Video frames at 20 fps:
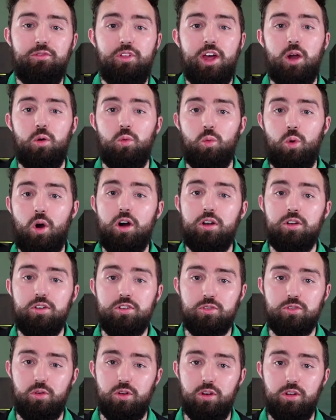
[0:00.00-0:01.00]
that water
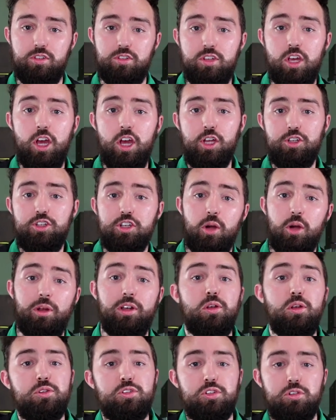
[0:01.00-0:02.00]
source to go
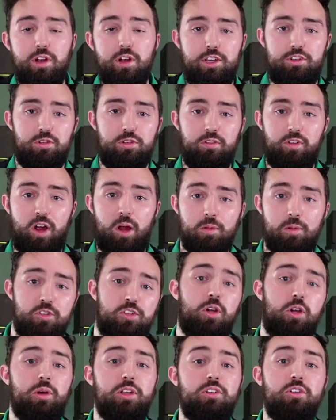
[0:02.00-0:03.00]
into those terrestrial environments,
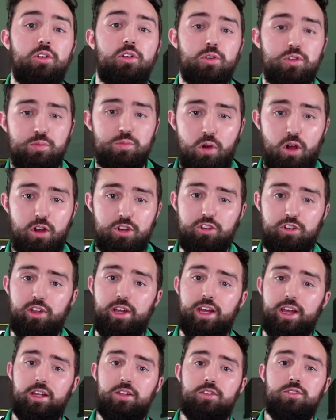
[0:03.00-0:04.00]
to go into those
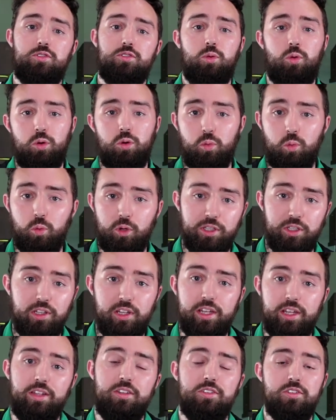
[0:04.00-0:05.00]
marshlands or
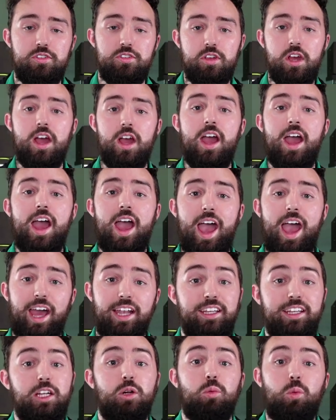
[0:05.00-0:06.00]
woodlands
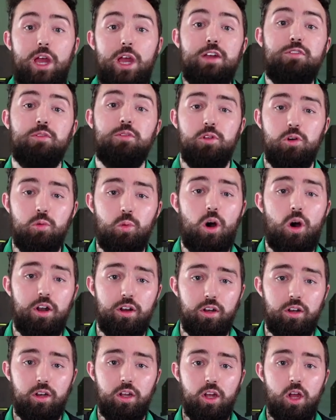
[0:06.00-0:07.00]
and get away from the
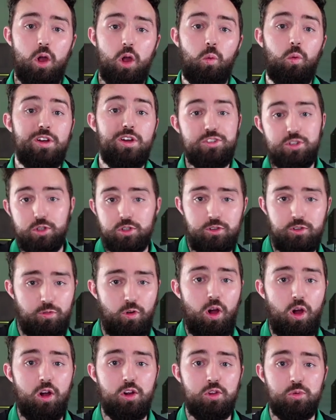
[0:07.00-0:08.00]
water. Whereas those
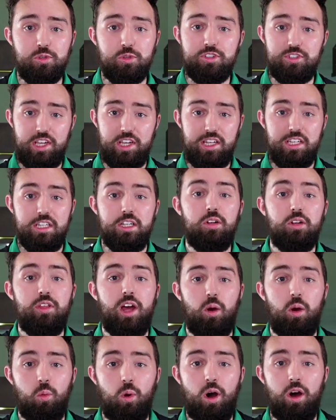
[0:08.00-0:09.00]
frogs will stay near
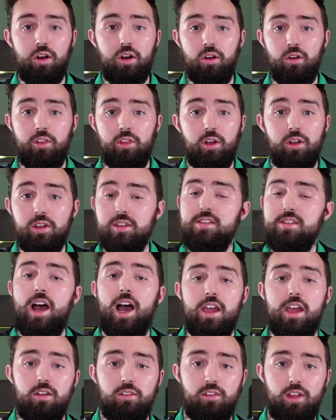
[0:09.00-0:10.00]
that water their
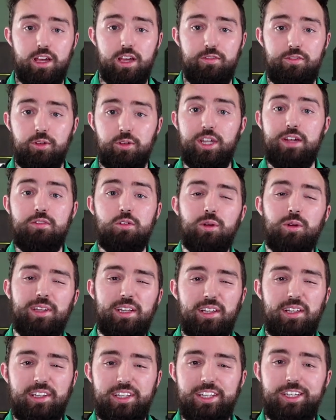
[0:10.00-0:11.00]
entire life. They'll never
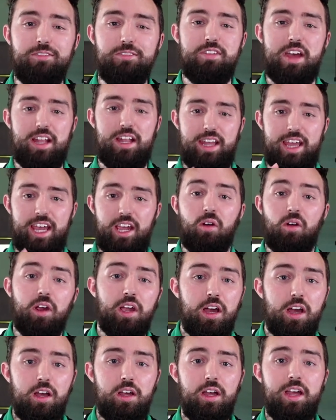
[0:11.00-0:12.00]
really leave that
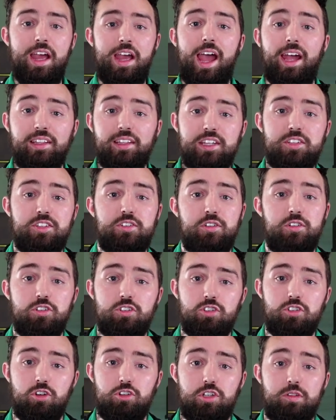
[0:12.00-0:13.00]
area unless they're in
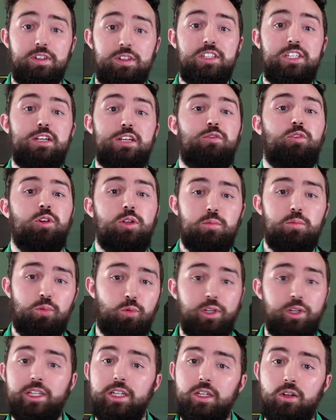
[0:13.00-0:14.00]
search of a different
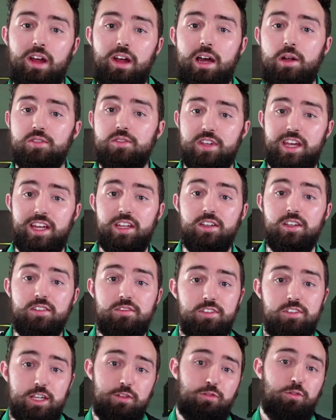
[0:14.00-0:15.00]
breeding grounds and
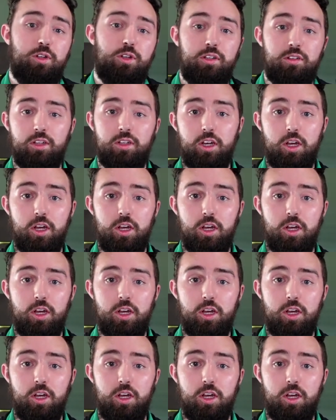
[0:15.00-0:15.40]
different